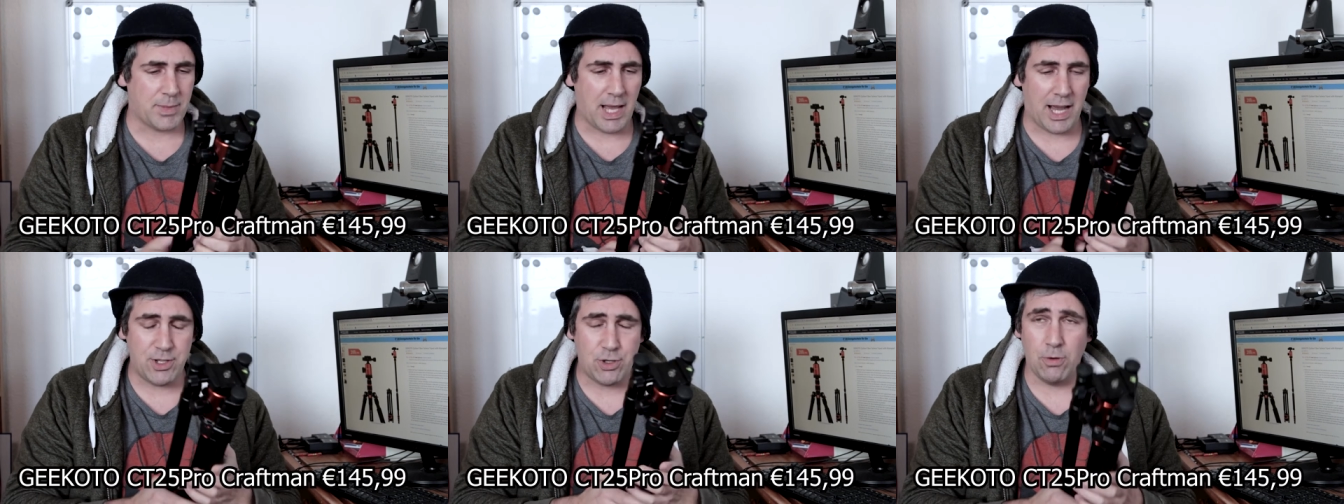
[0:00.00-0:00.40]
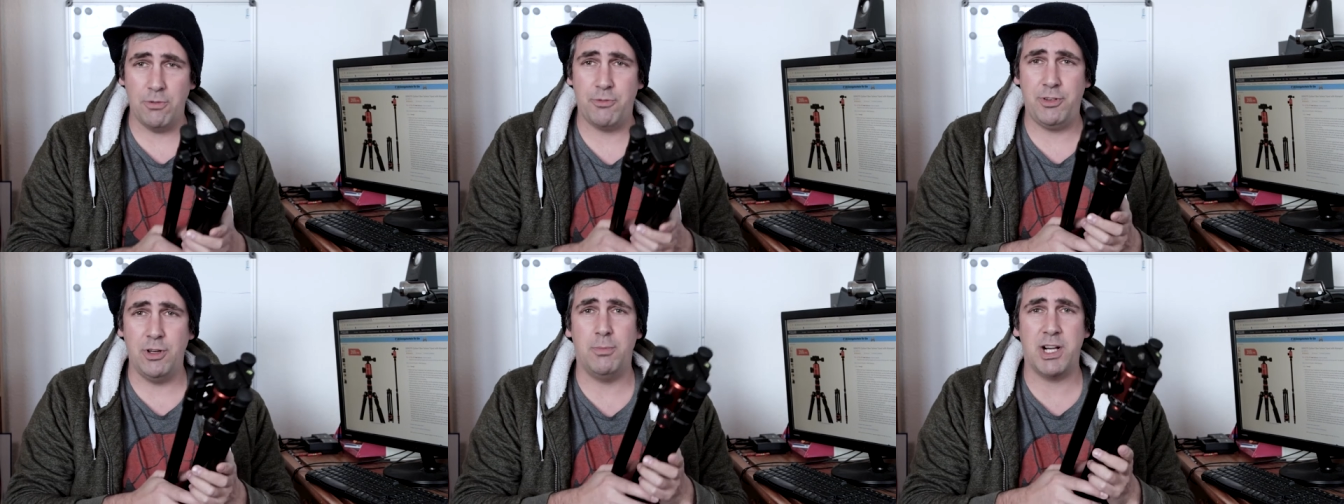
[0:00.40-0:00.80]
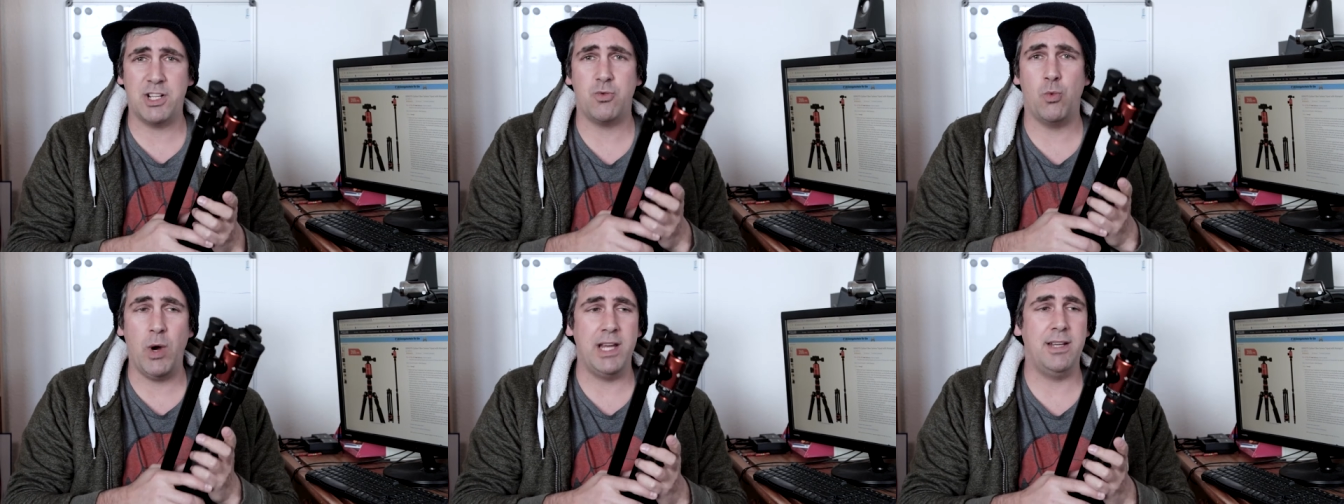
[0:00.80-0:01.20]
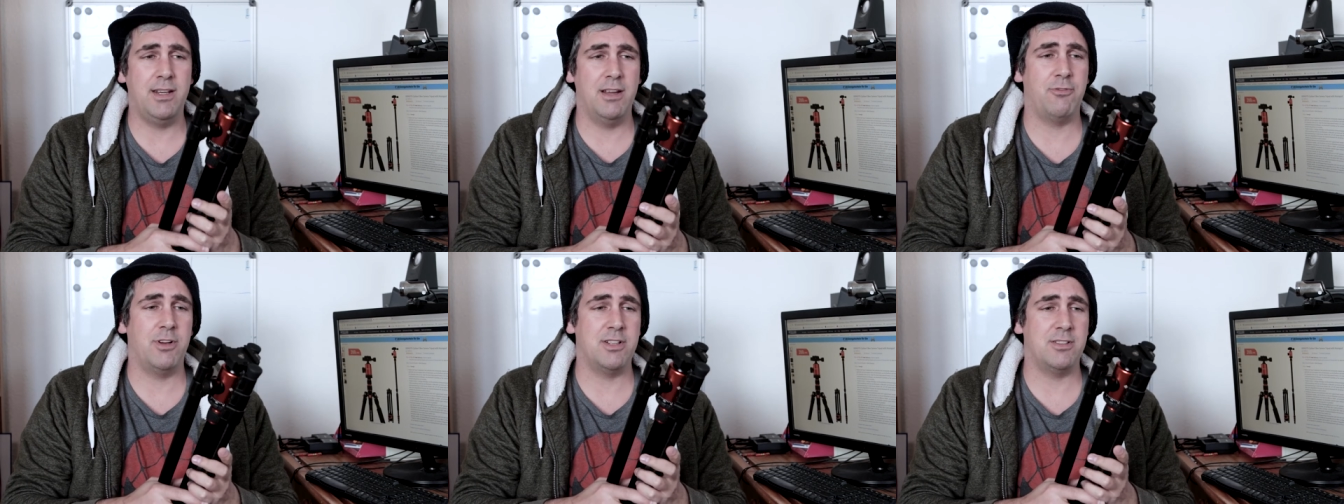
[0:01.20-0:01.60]
I don't feel much weight
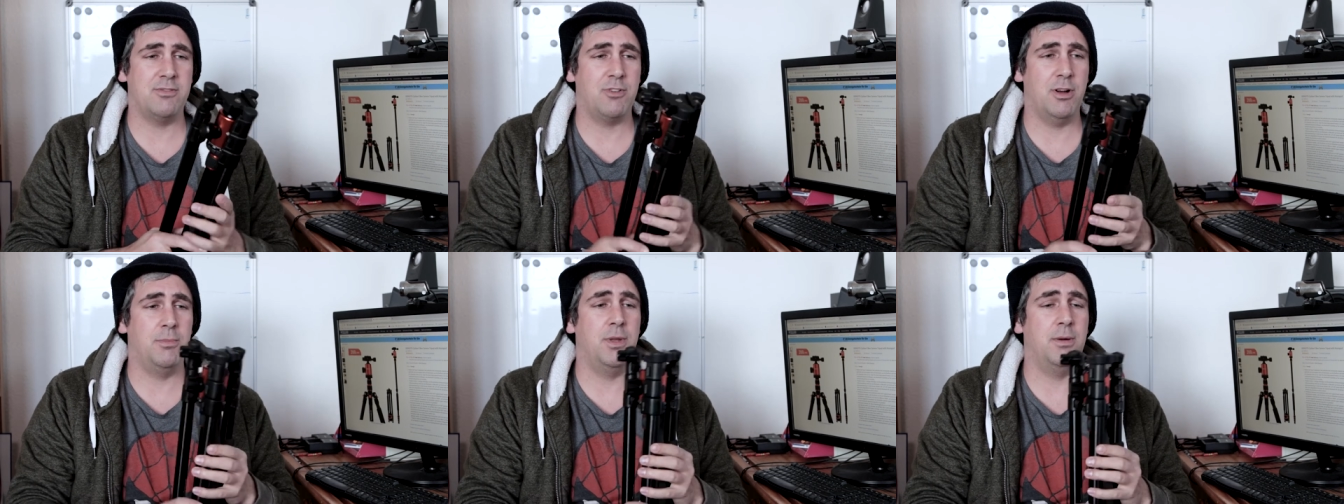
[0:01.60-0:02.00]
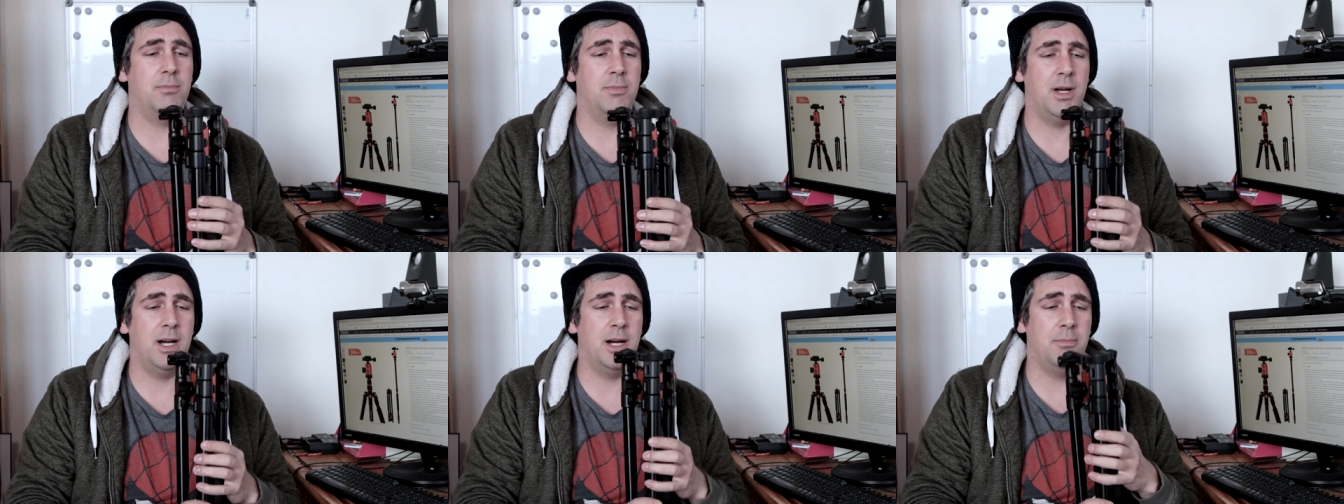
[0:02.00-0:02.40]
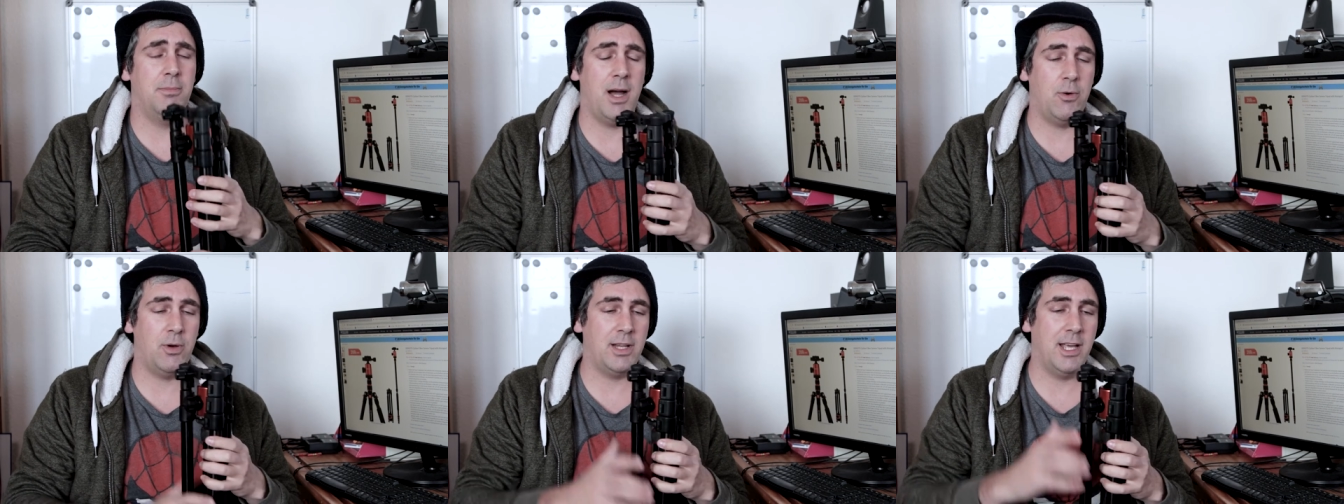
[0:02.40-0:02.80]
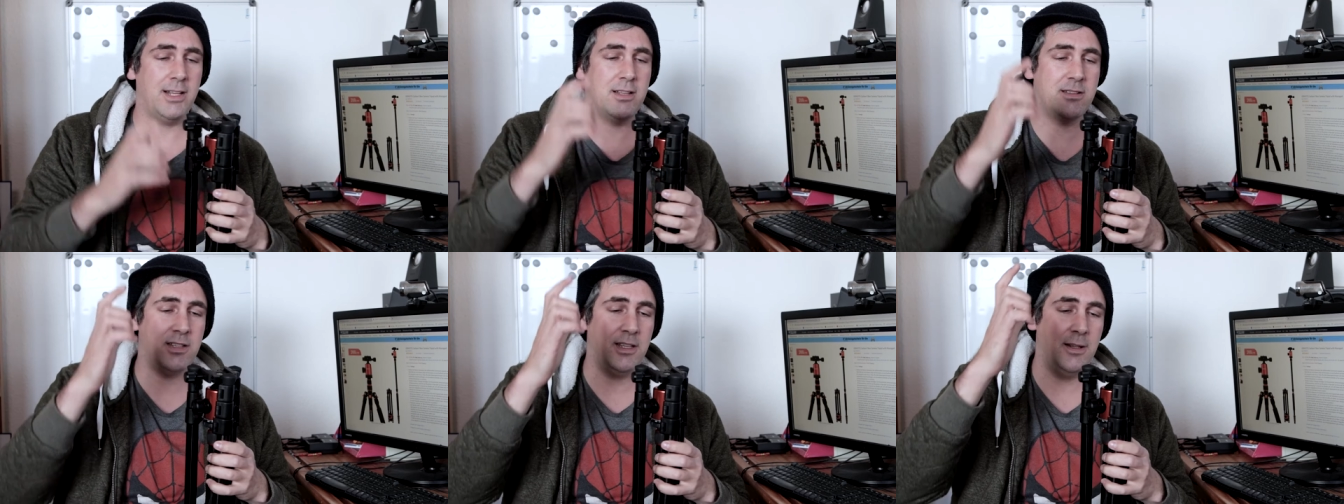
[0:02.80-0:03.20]
difference from them. Um, I would like
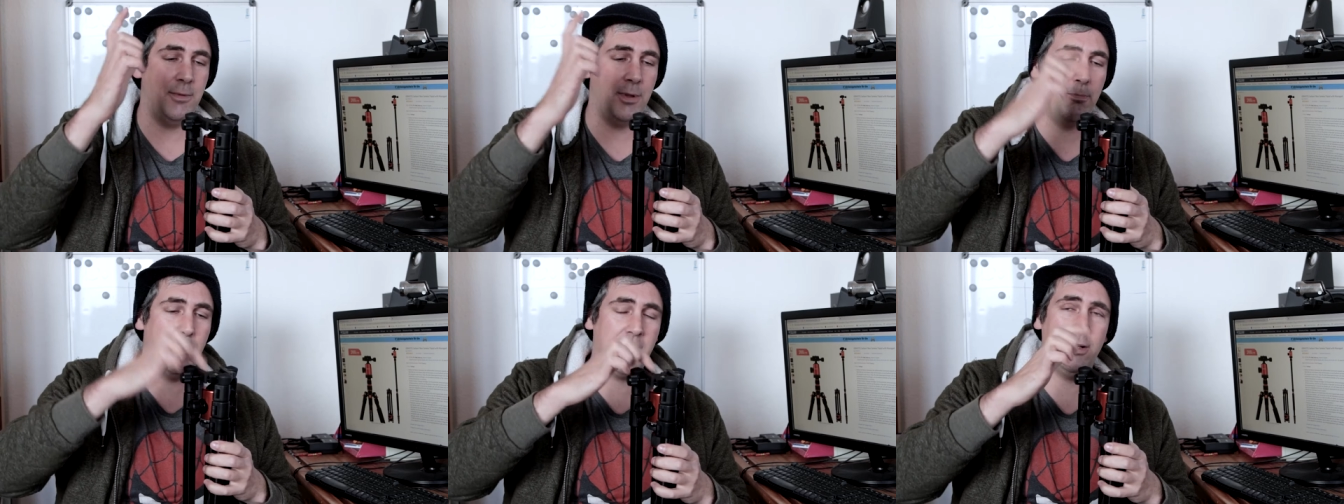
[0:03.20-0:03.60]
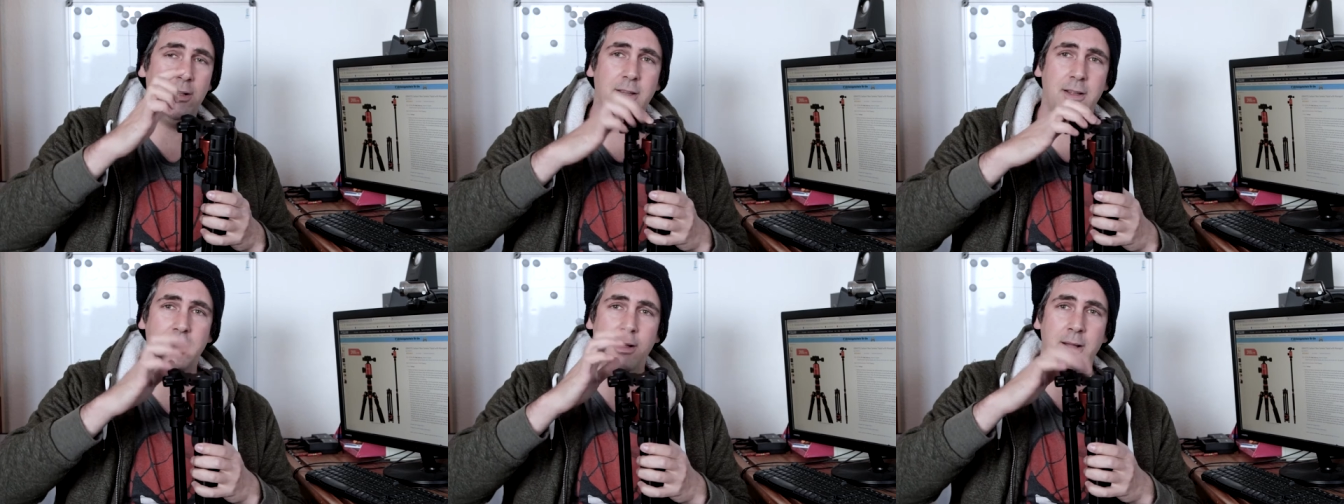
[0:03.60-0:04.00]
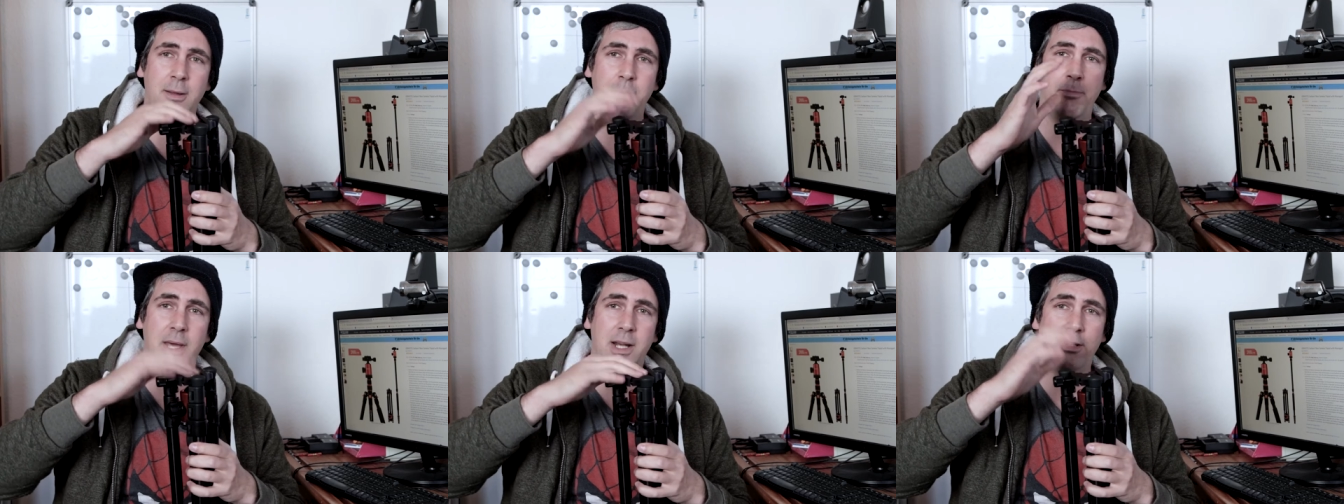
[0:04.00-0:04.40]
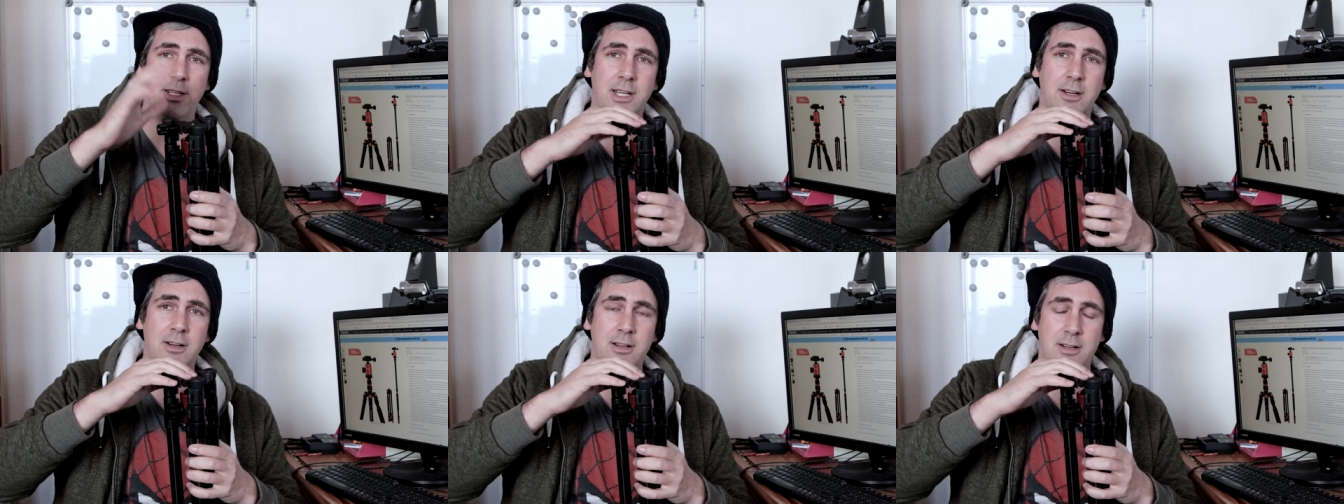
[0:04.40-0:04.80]
to see the metal metal
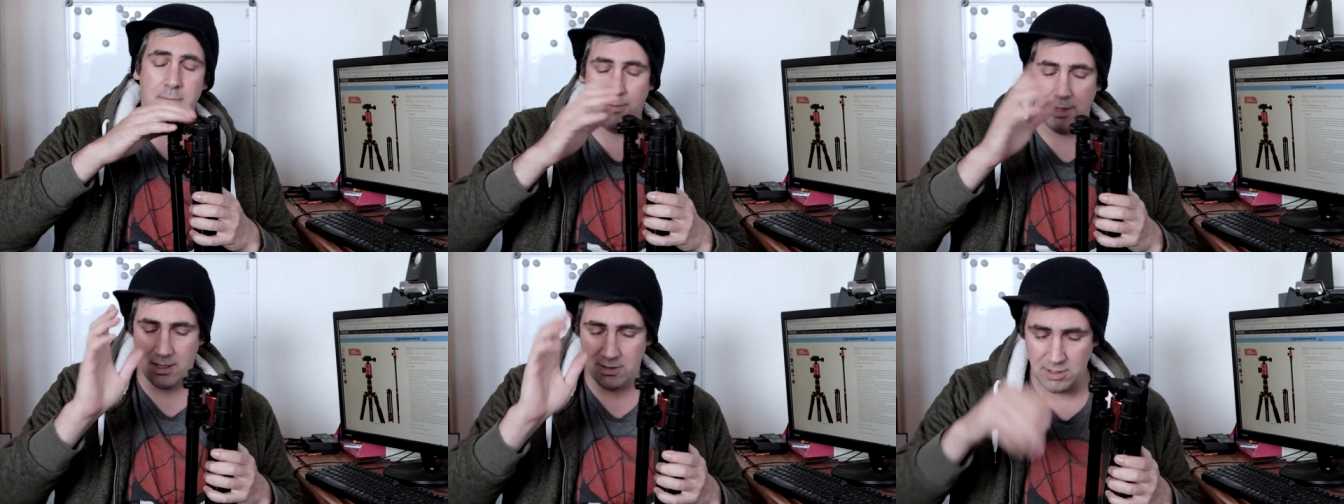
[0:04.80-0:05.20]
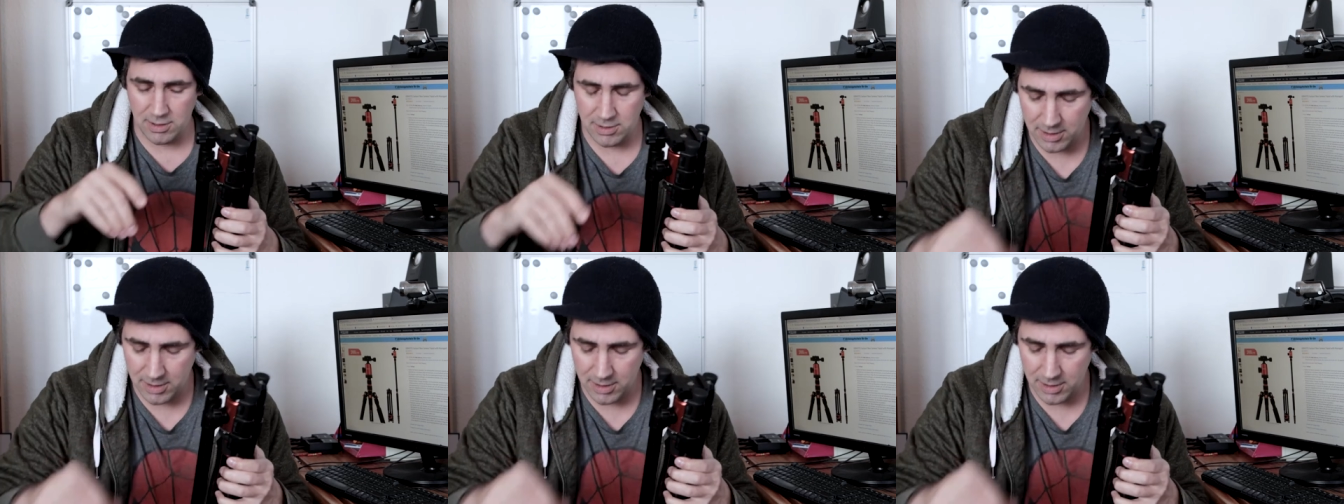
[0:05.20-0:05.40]
here, because on